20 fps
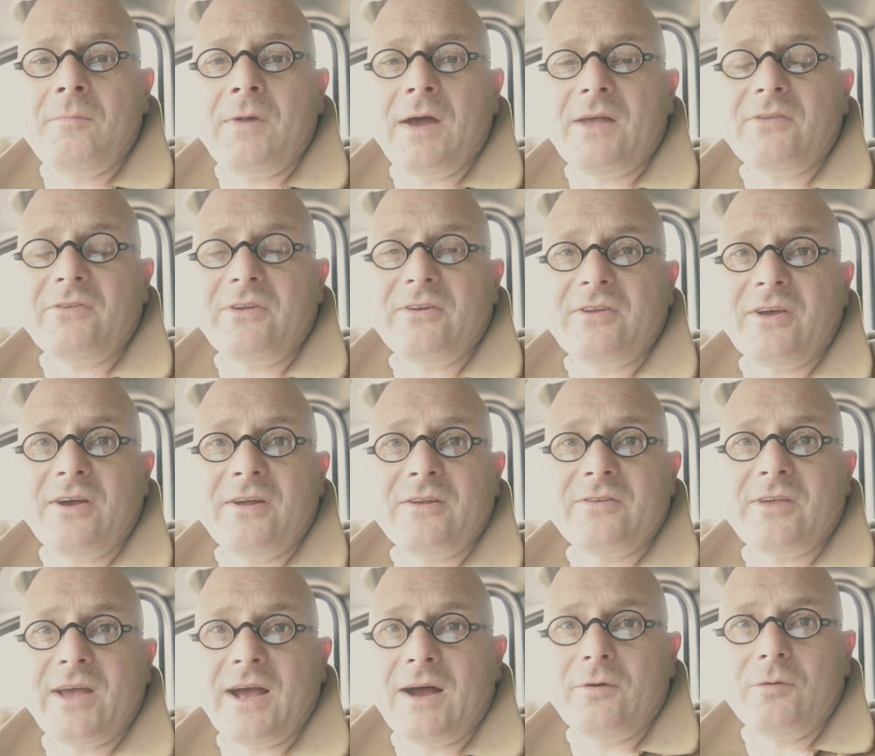as it
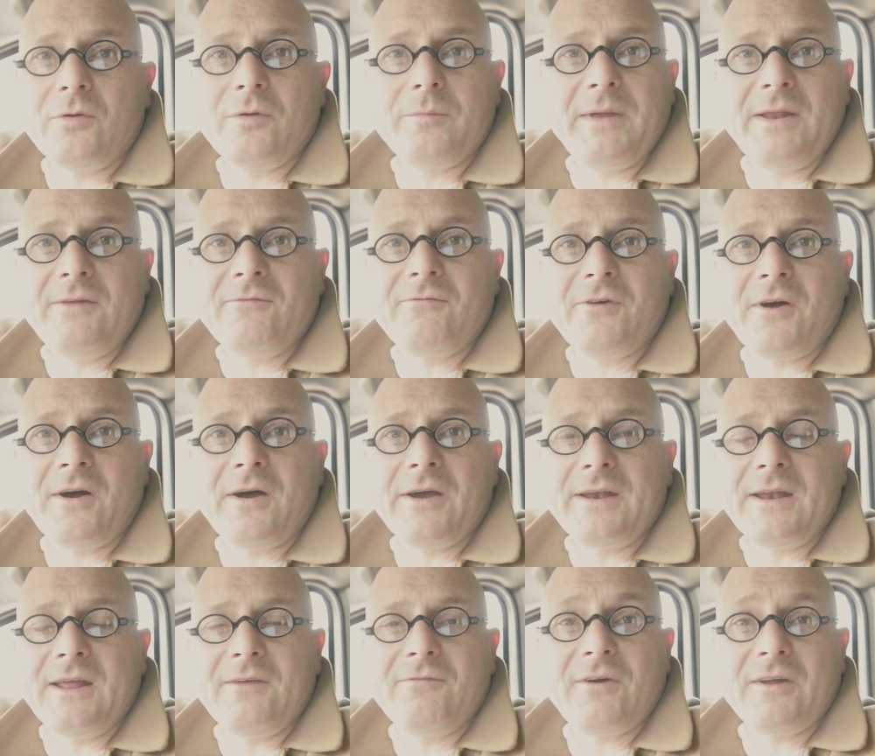turns out, it would have been
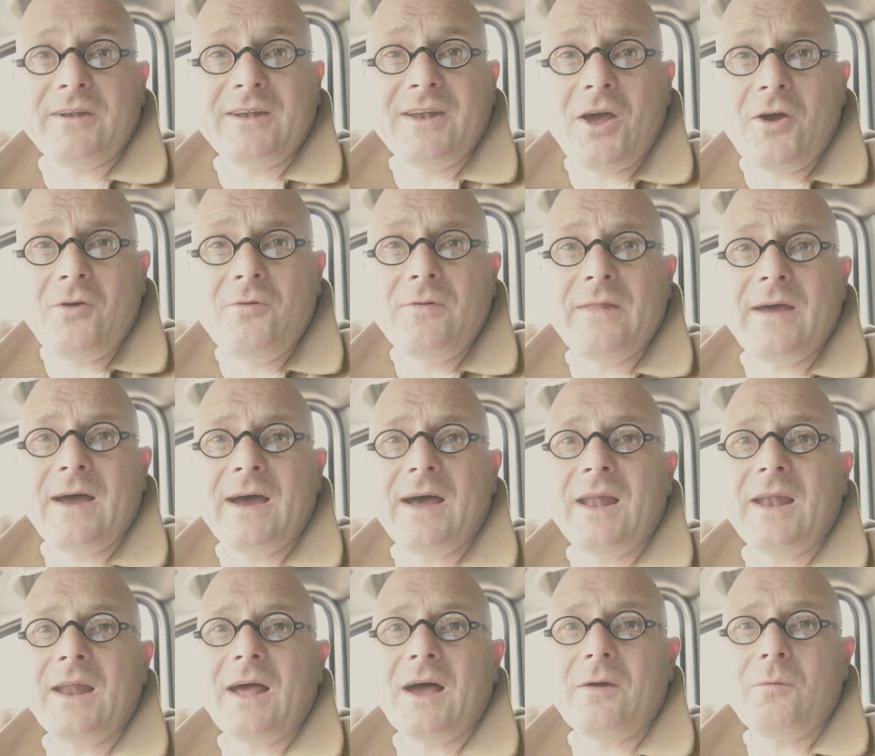fine. If I'd known
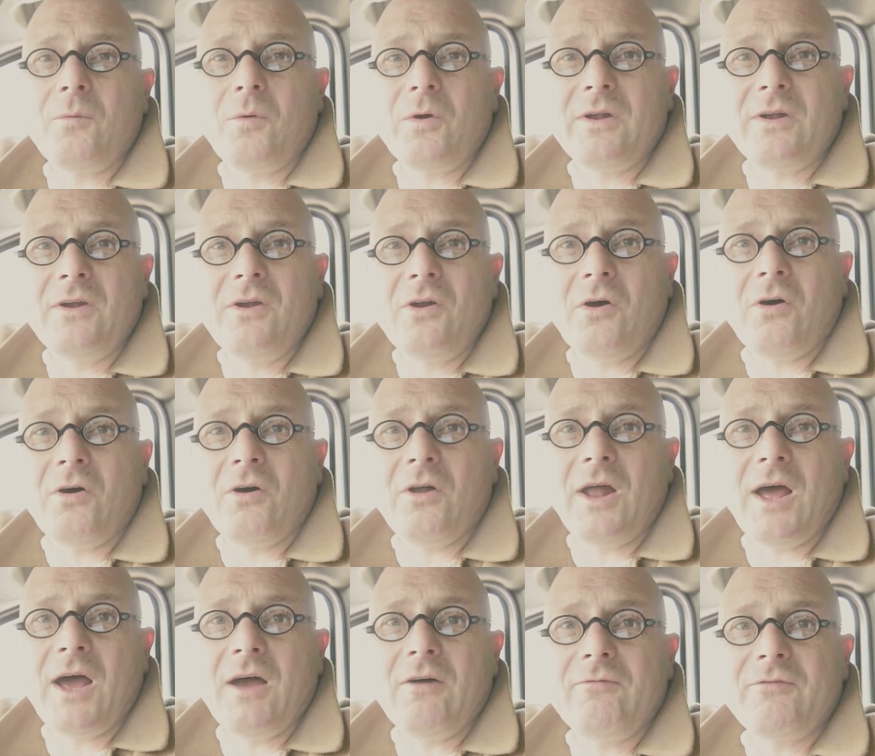that, I would not
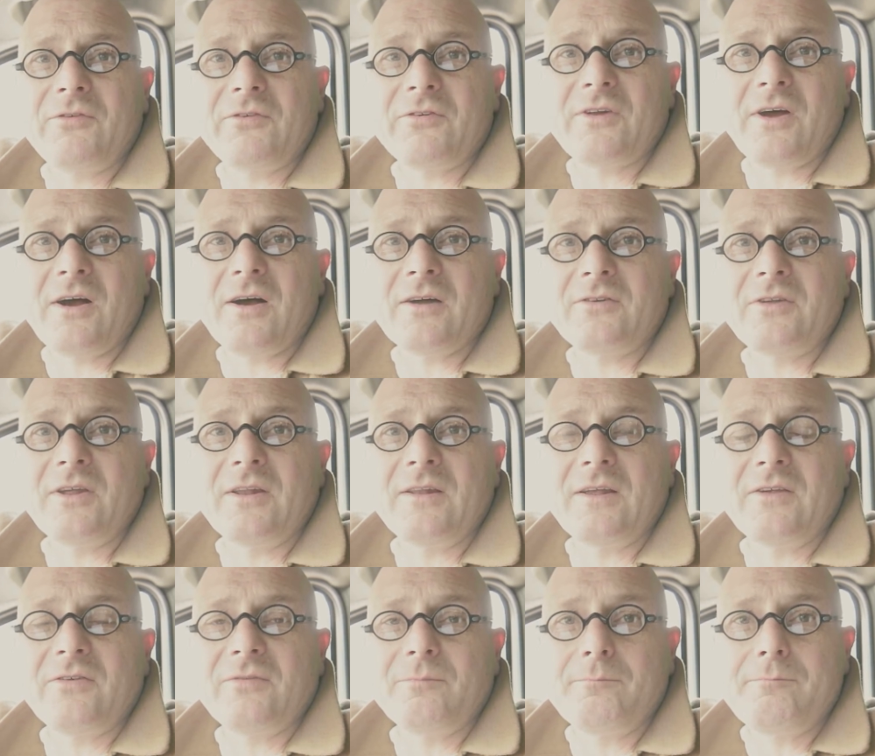have started
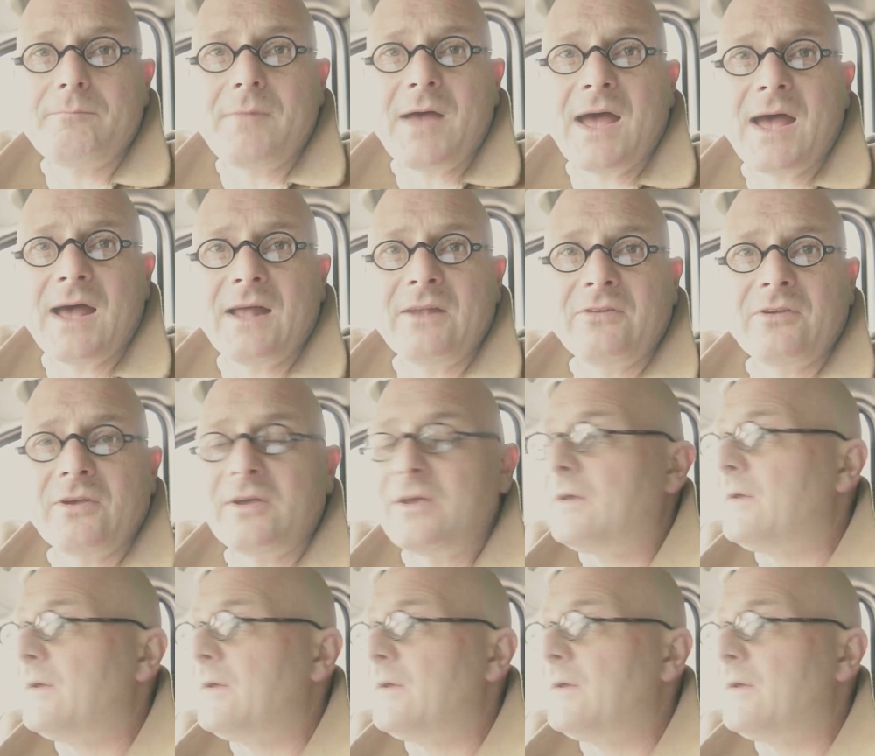this mad